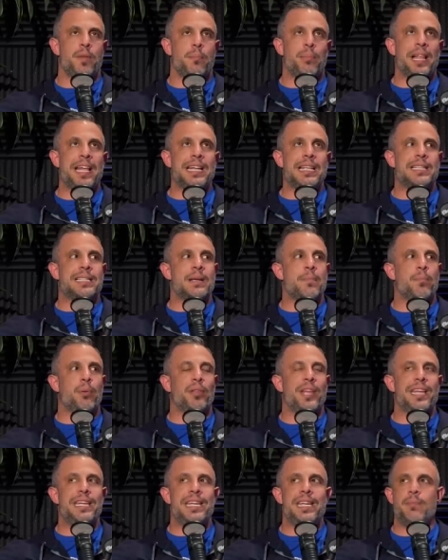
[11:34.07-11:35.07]
plain and simple,
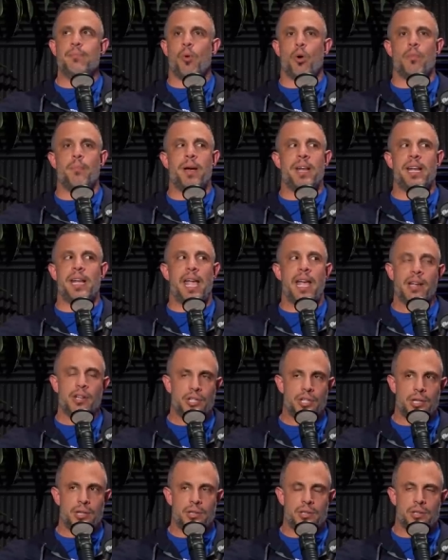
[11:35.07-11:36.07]
they need more
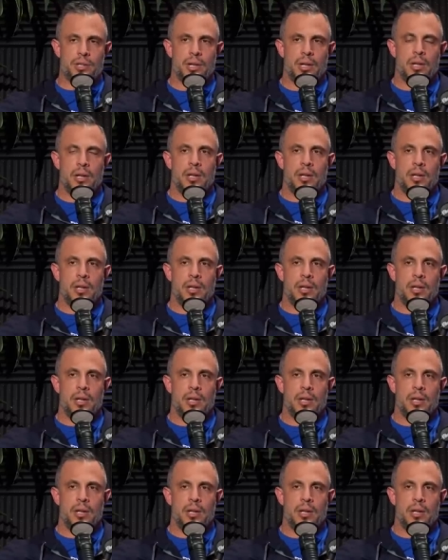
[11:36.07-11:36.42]
medications.